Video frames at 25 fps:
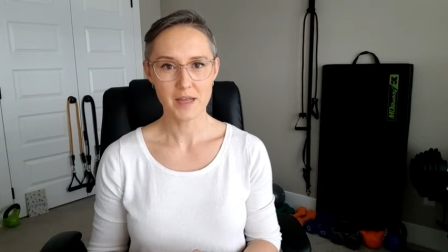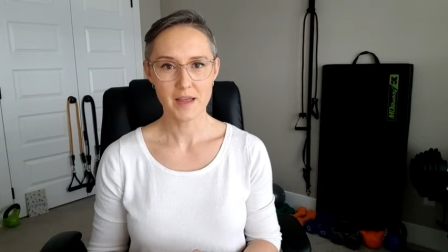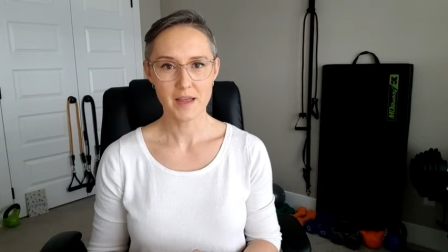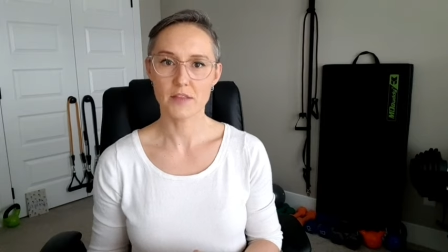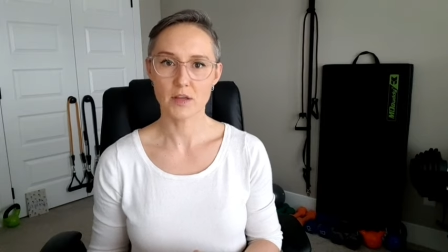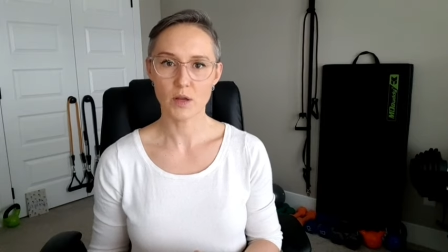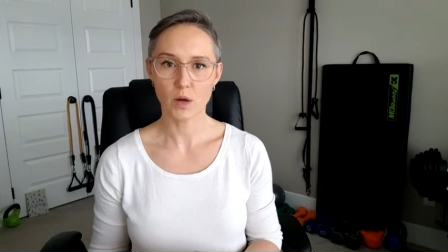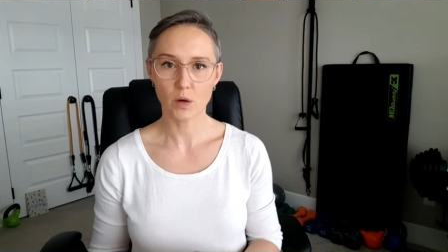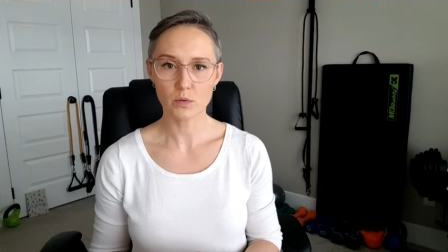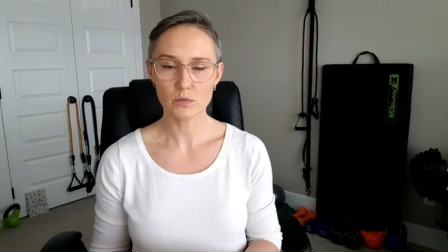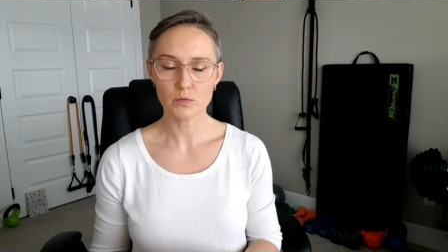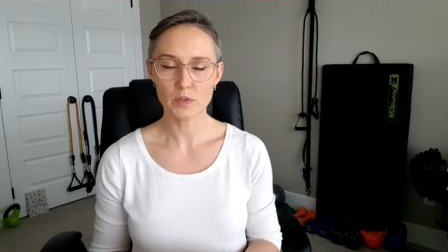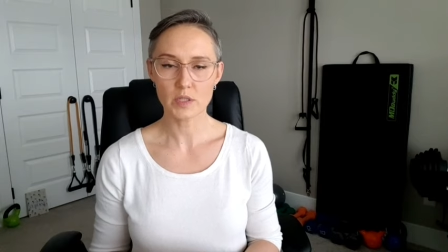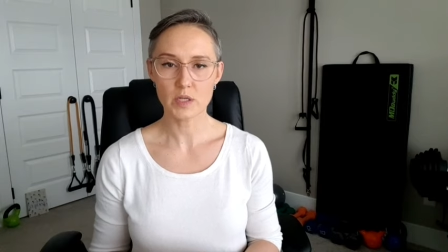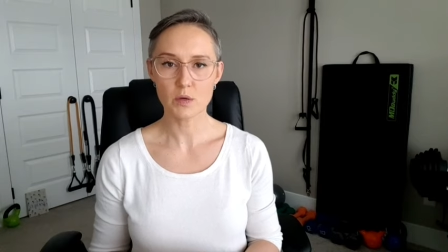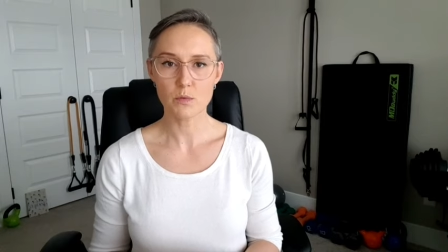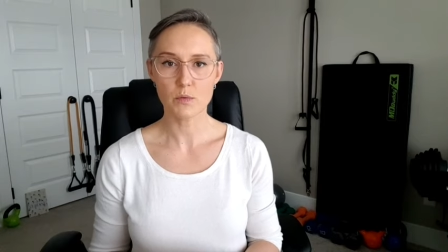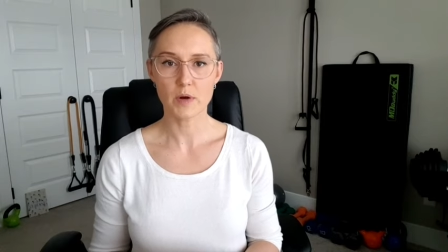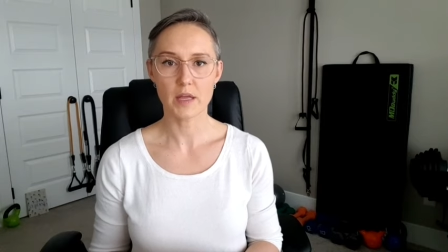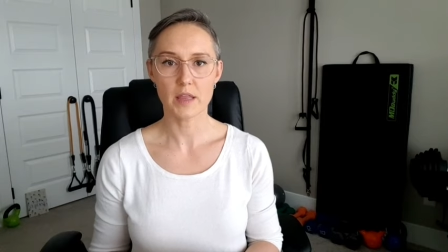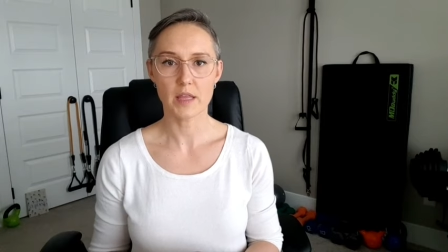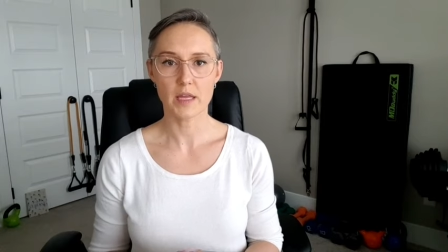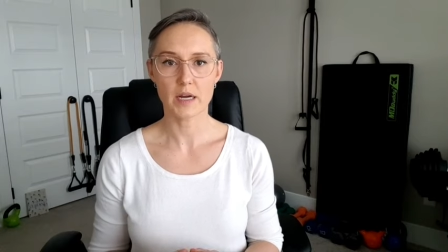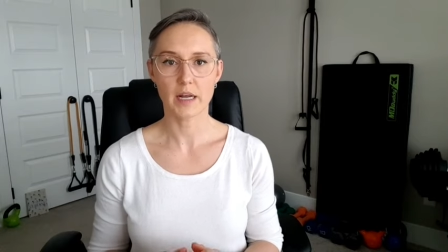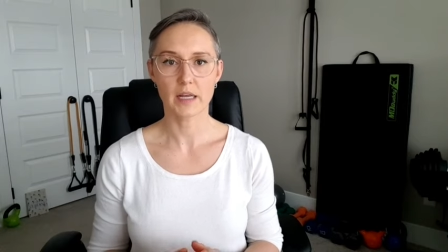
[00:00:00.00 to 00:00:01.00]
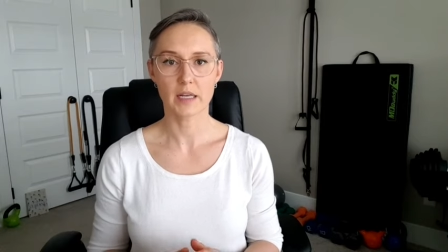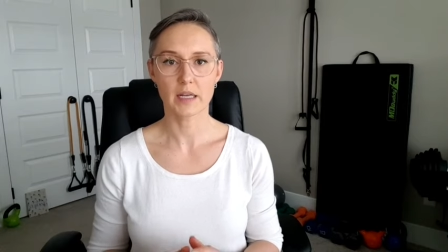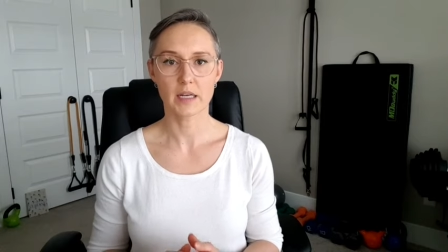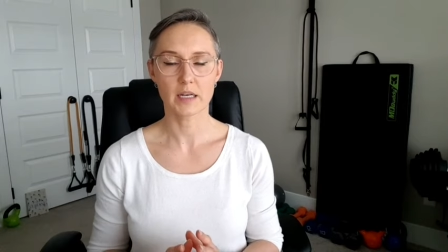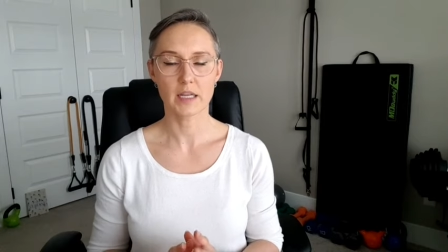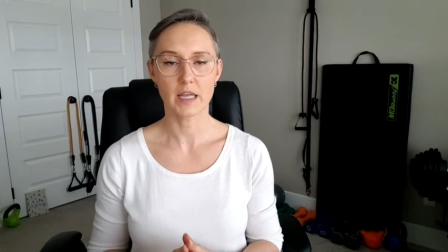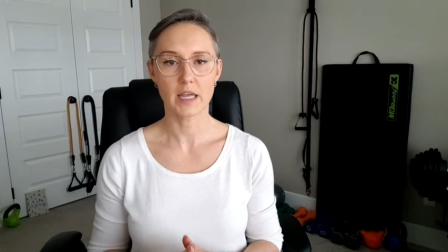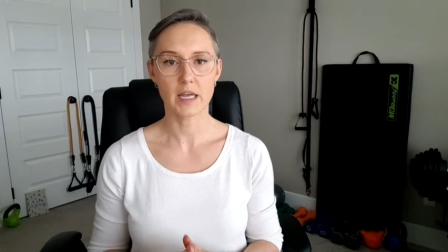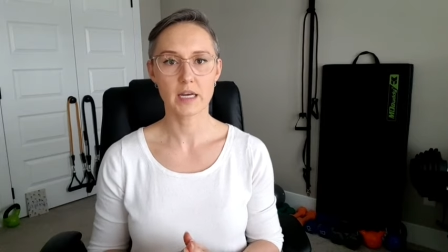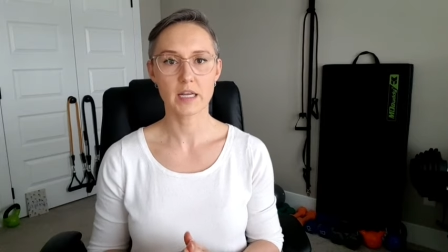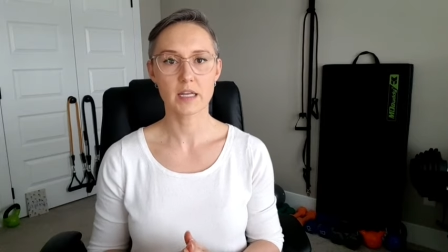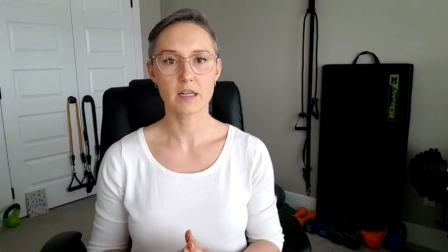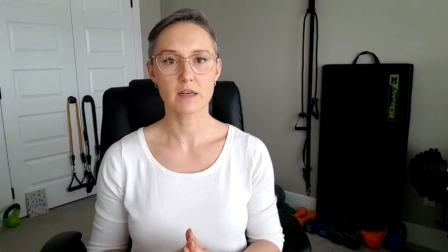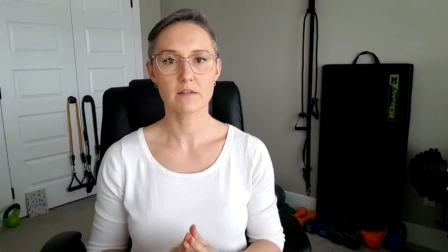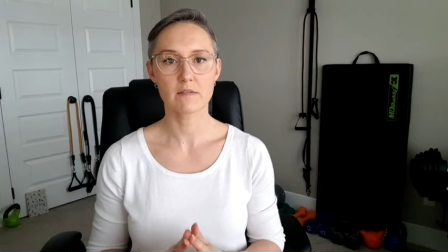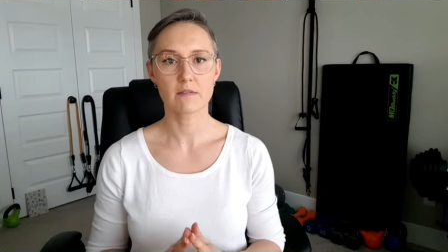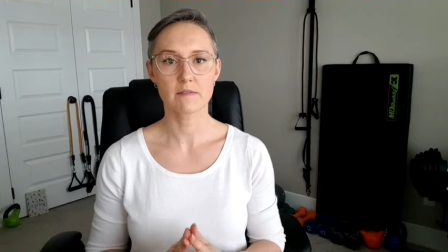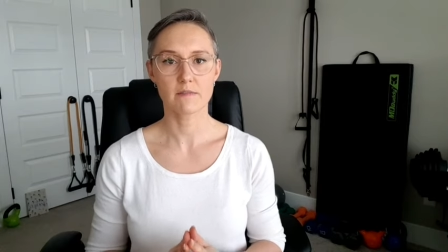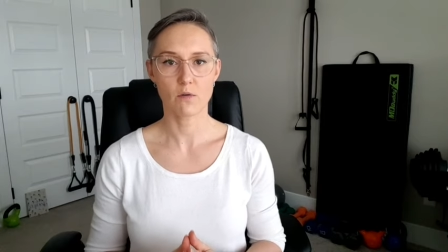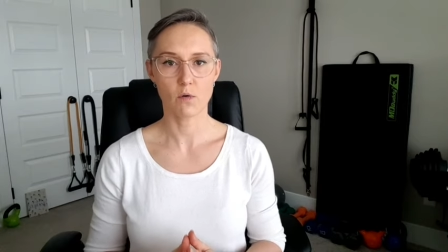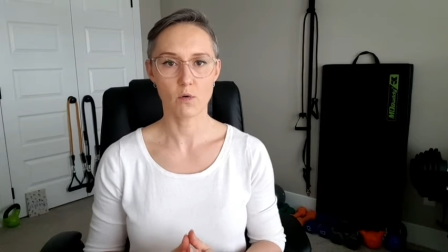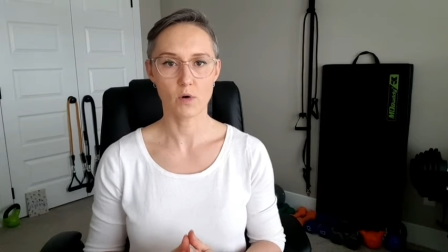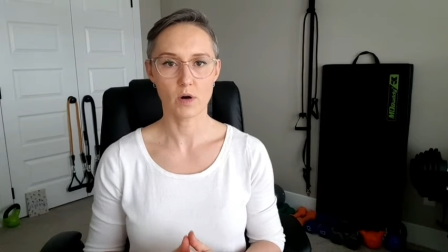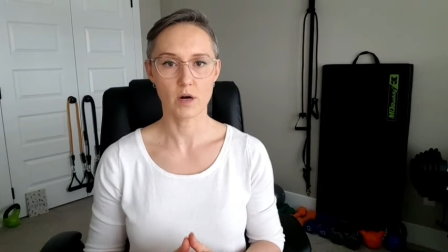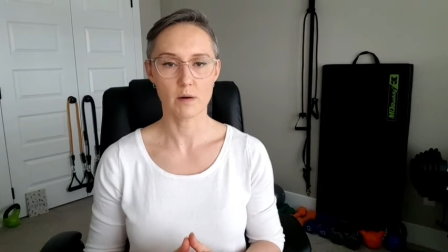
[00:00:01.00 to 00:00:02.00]
and the only way that I could get in
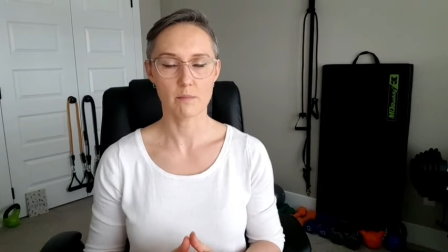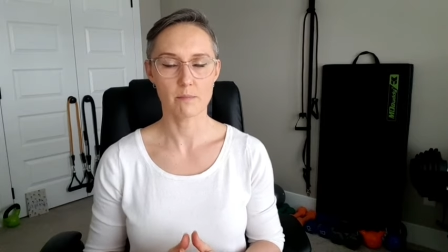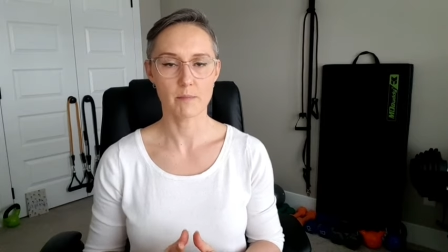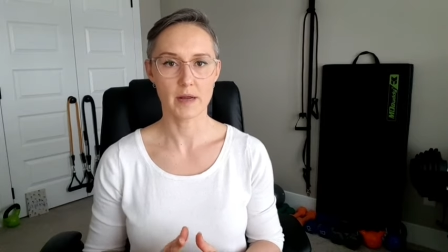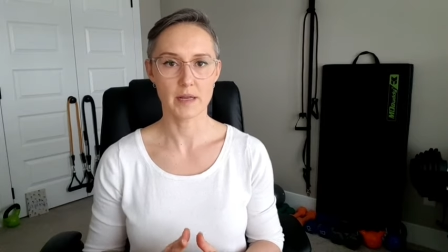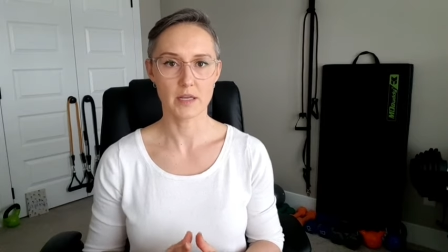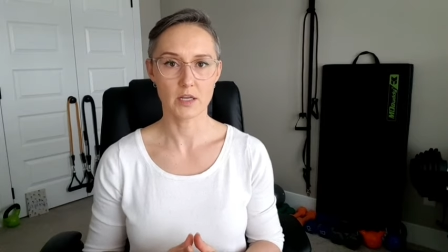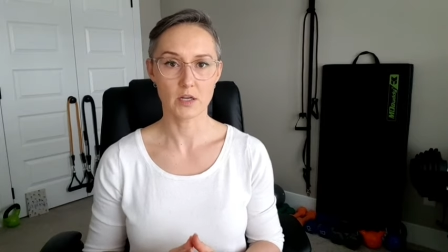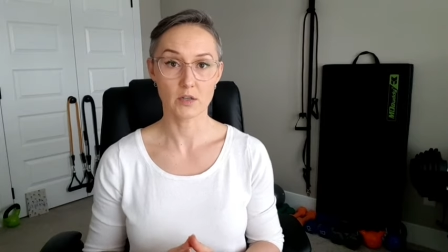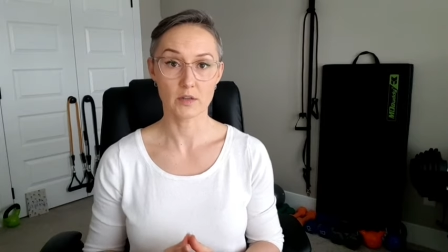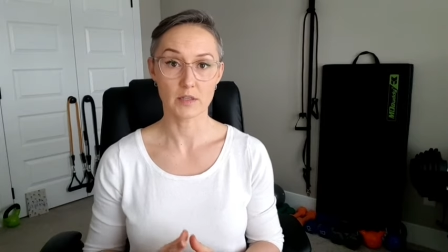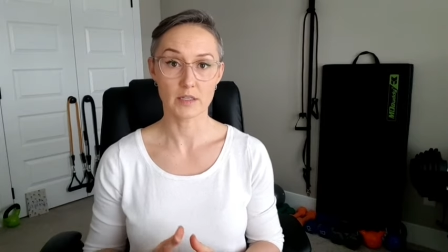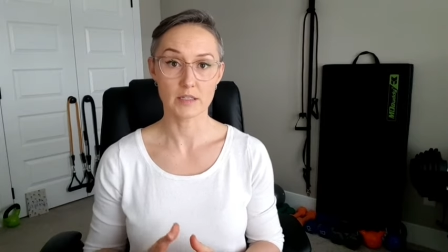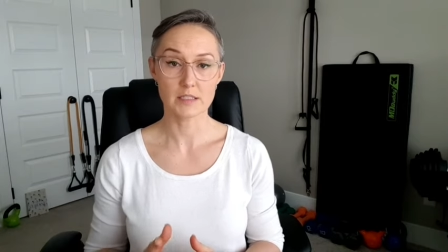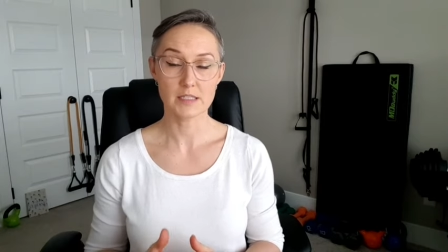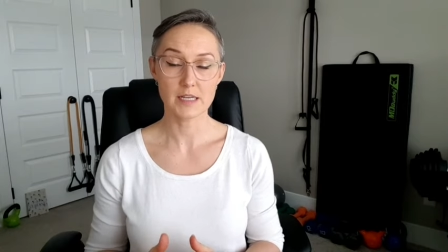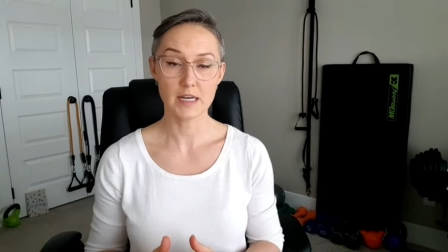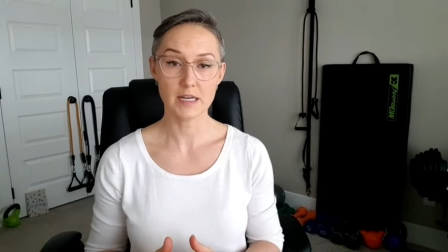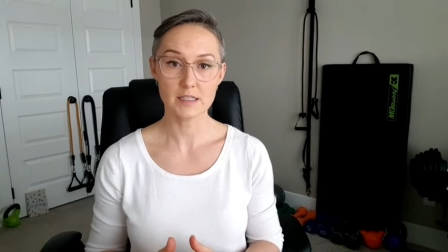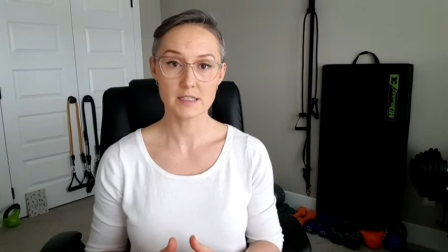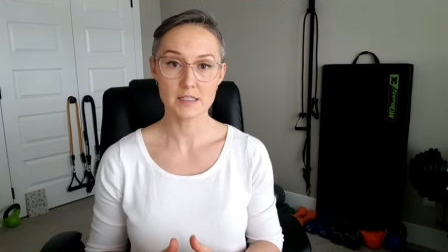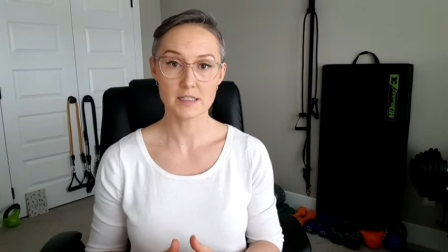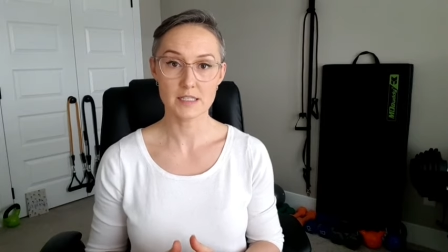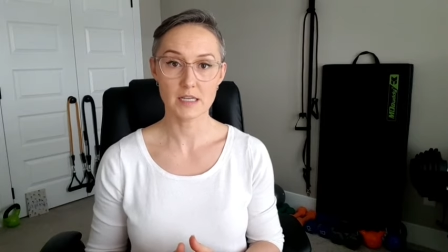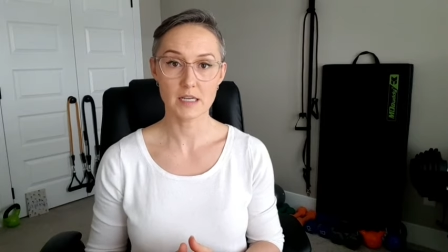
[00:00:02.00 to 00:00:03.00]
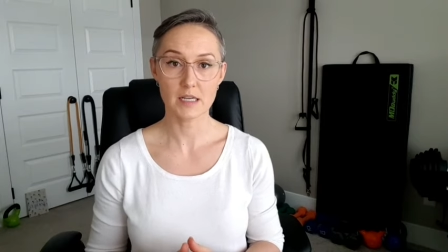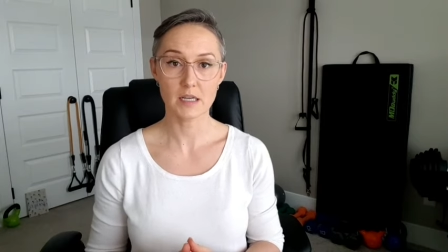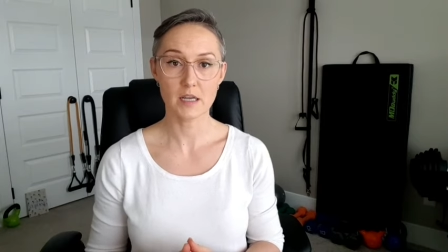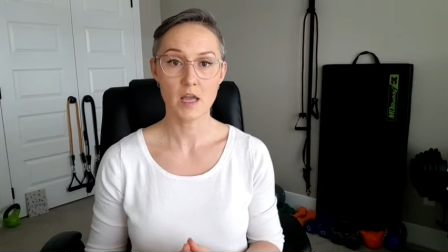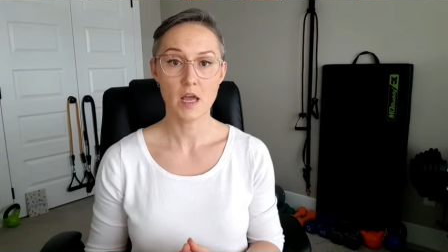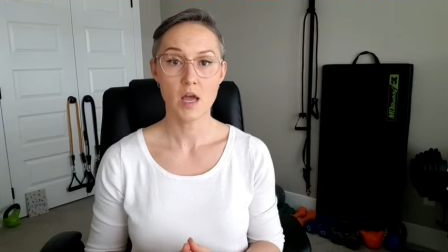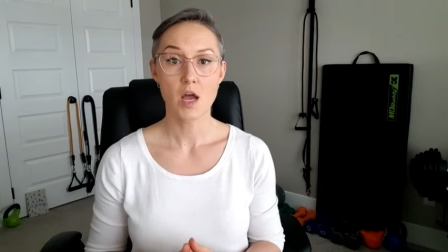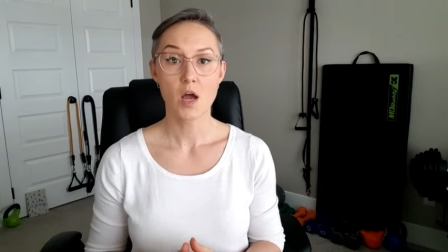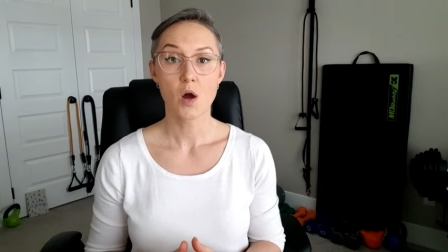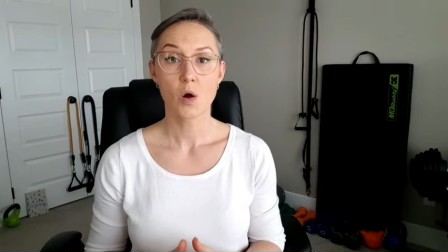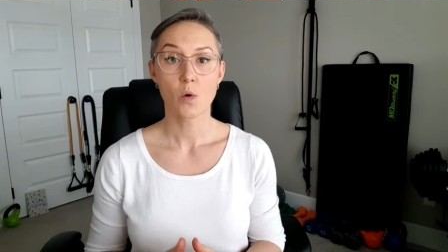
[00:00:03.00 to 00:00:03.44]
for my yearly testing